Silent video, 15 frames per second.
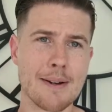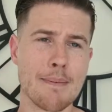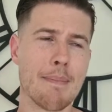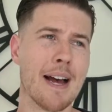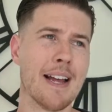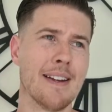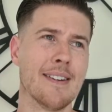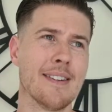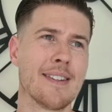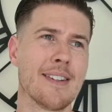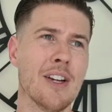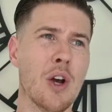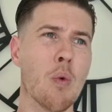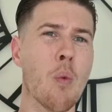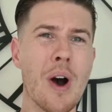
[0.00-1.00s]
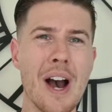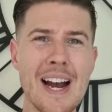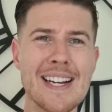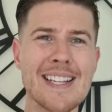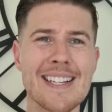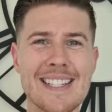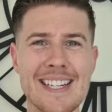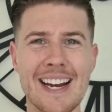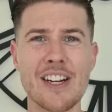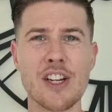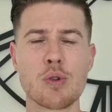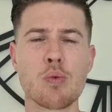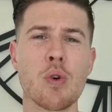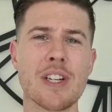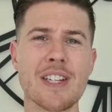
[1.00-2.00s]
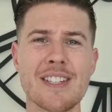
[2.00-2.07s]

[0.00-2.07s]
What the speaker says: demand? Where do the tenants want to